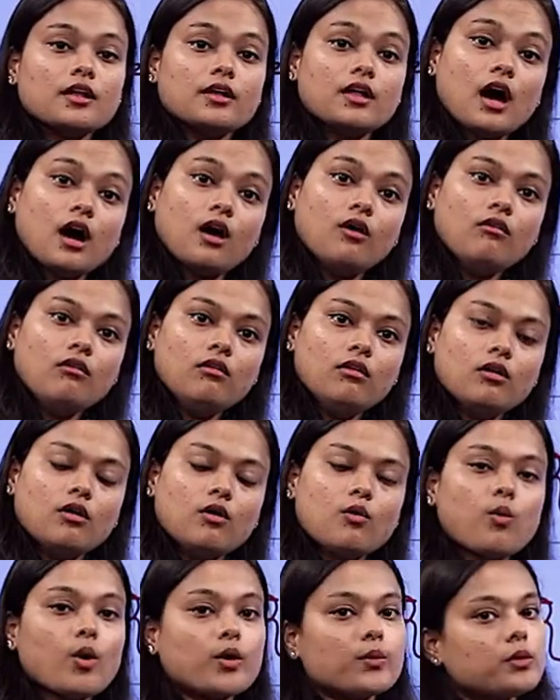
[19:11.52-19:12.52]
Now,
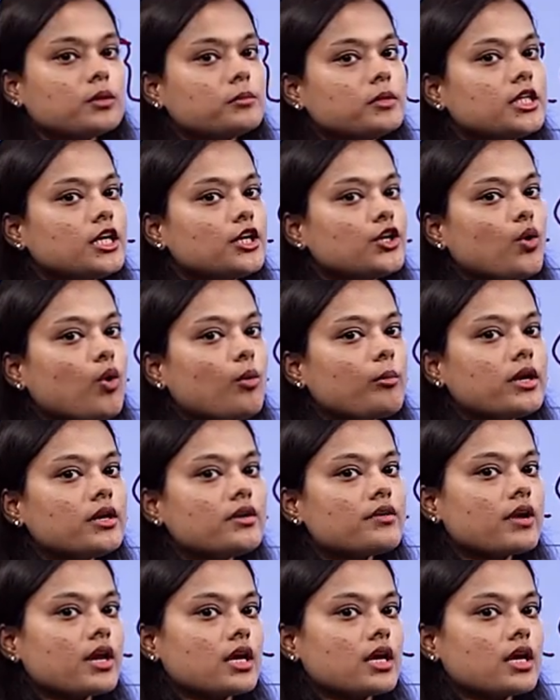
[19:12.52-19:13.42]
what will be the domain